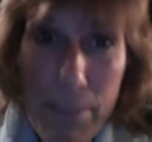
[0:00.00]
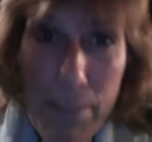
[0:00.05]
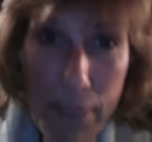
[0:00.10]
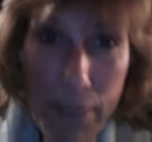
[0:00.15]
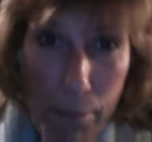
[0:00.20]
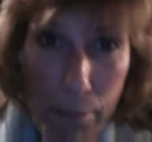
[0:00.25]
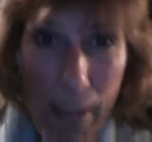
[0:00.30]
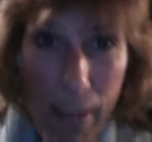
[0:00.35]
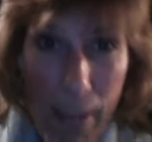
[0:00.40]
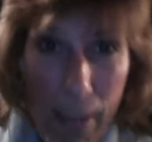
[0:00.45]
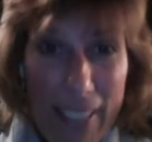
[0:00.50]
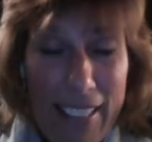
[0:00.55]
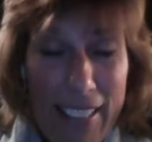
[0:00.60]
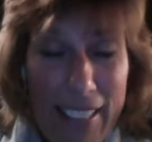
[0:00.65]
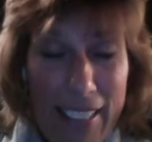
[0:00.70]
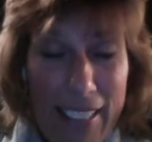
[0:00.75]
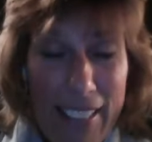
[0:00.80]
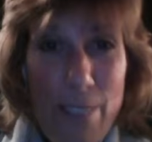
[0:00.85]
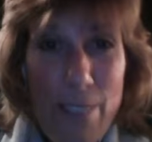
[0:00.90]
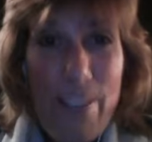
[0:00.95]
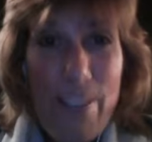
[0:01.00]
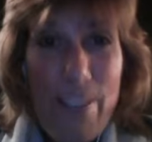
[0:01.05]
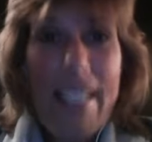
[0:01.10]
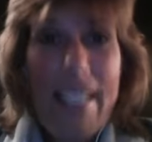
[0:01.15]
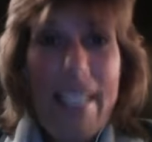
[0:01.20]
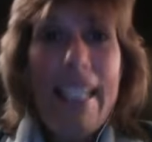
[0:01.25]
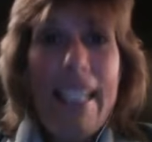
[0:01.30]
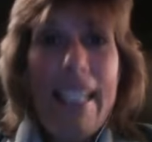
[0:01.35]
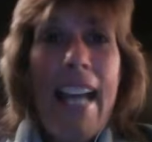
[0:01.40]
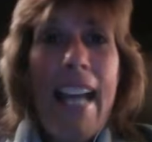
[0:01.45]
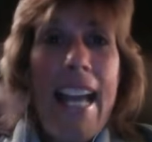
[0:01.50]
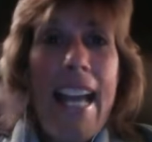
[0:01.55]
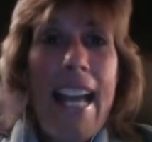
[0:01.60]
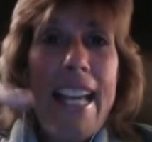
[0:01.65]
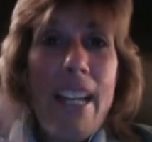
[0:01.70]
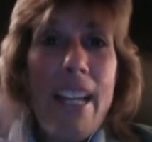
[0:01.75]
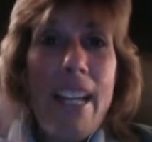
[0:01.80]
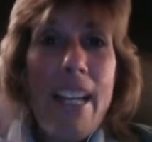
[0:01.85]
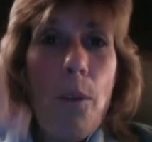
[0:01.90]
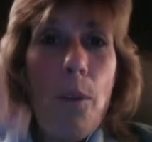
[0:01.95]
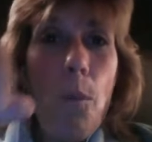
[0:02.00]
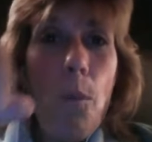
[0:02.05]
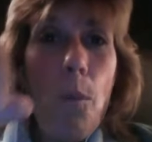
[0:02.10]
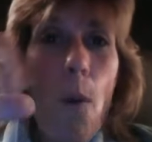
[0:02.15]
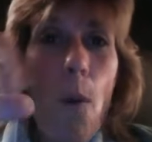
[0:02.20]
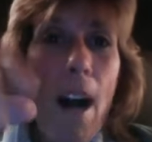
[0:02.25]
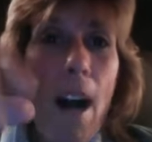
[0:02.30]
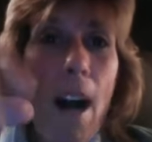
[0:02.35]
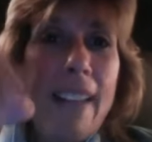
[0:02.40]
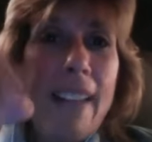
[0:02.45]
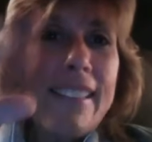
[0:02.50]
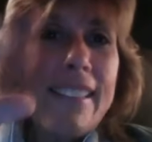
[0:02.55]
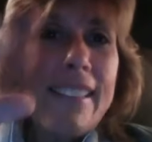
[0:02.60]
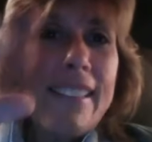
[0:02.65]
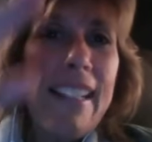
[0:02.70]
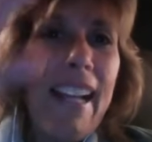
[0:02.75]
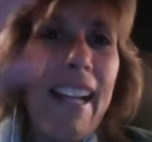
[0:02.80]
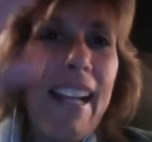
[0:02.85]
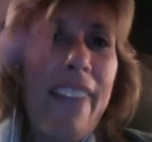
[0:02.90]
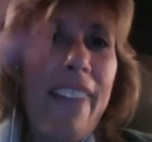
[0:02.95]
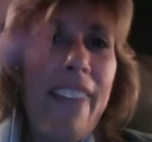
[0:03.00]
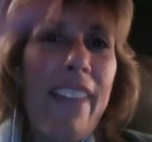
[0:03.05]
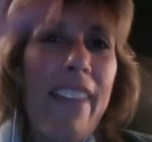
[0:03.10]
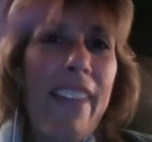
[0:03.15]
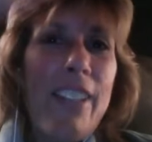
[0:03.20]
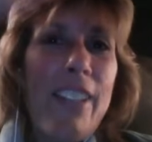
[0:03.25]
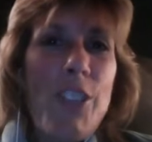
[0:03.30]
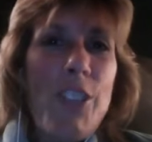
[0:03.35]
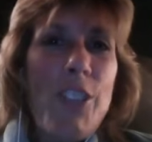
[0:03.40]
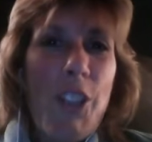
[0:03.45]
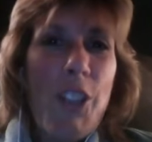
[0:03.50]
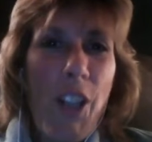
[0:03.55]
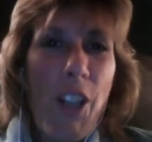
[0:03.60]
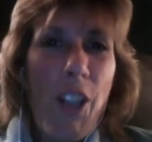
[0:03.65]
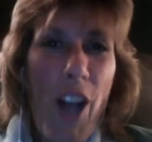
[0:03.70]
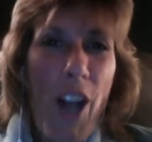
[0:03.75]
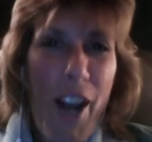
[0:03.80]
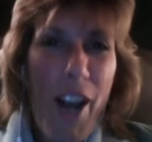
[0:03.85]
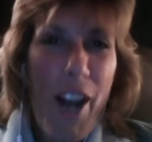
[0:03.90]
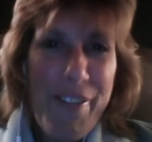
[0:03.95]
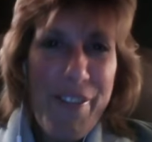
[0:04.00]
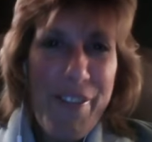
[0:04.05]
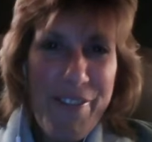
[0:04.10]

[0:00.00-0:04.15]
it back on its feet. It walked and then took off.